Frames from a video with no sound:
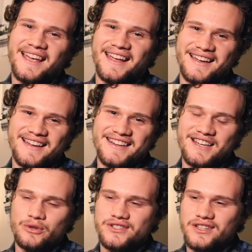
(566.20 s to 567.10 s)
And I
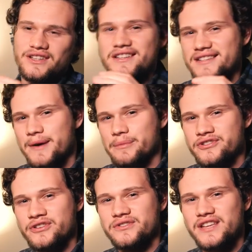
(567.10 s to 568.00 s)
uh, will see you in the next
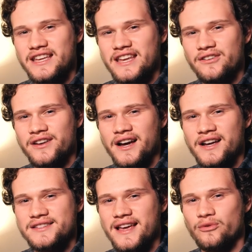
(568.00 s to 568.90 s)
episode. Take care
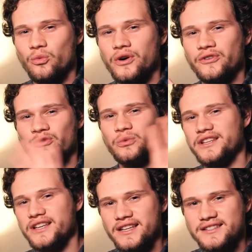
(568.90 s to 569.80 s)
guys. Have a wonderful
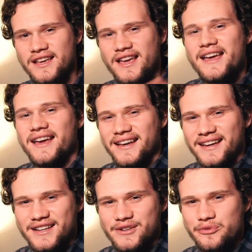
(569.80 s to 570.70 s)
weekend.
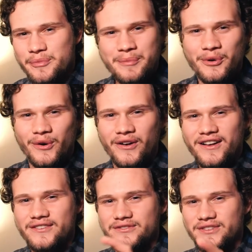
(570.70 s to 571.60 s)
And remember,
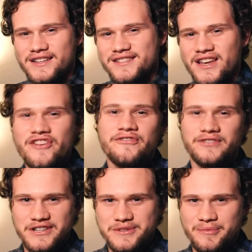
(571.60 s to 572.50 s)
fly safe,
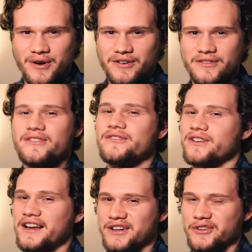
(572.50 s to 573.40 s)
fly smart,
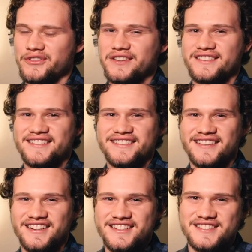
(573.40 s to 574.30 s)
fly healthy.
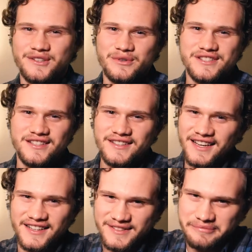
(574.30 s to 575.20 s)
All right, till we see you again.